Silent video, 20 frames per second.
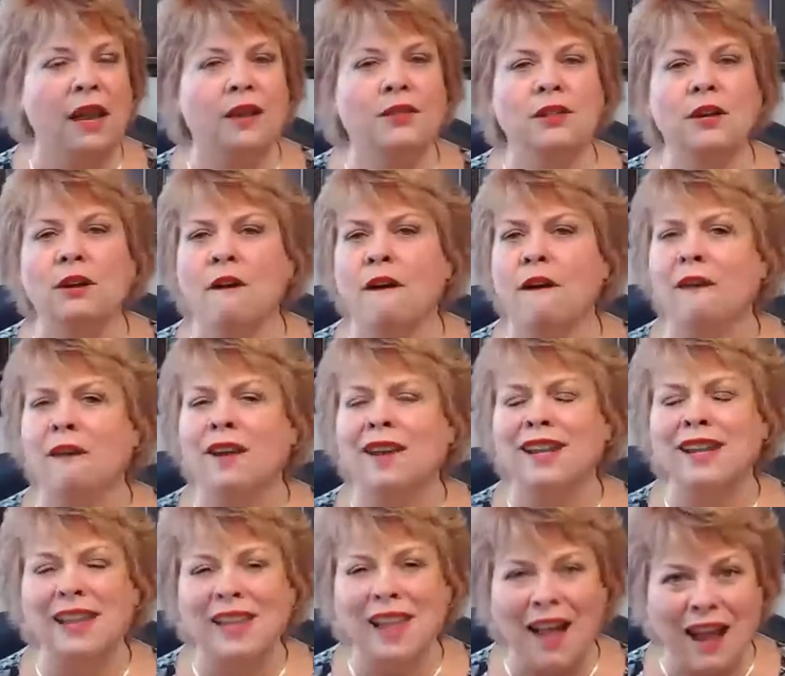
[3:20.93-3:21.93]
There are
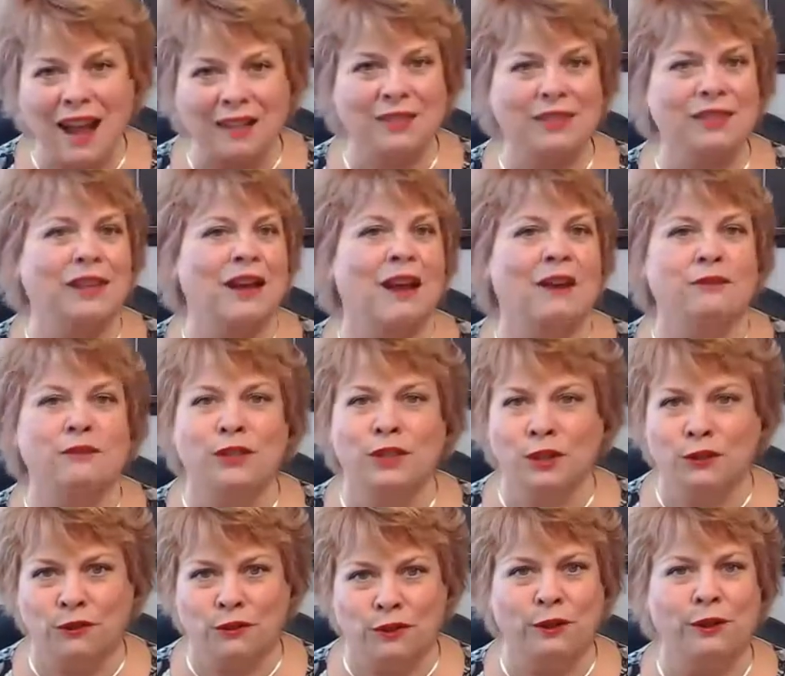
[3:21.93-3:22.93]
lots of
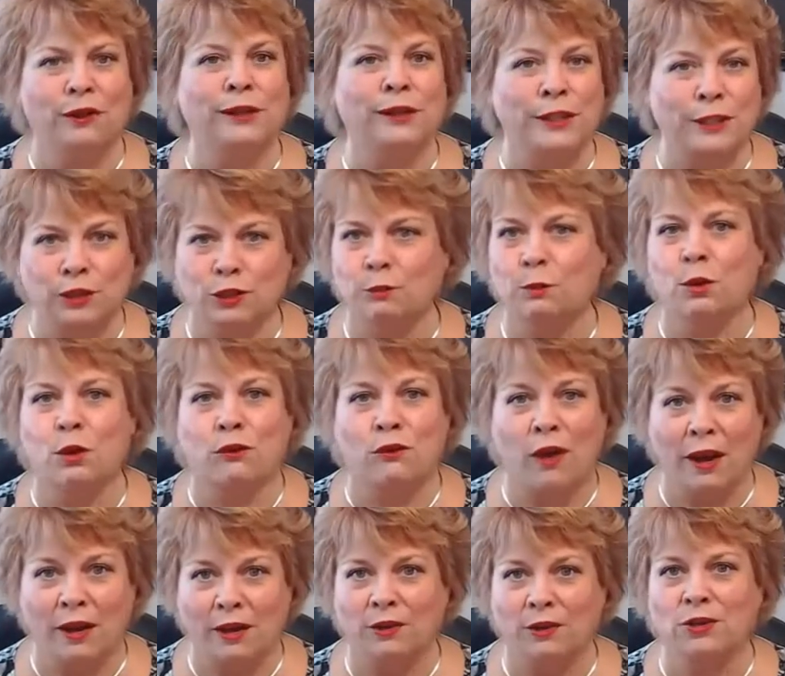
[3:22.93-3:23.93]
different list
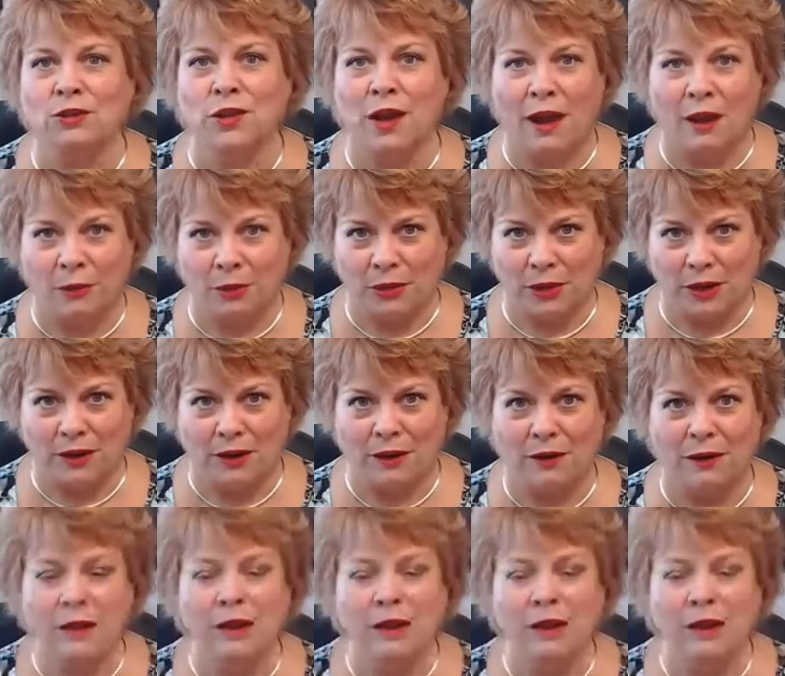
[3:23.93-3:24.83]
providers out there.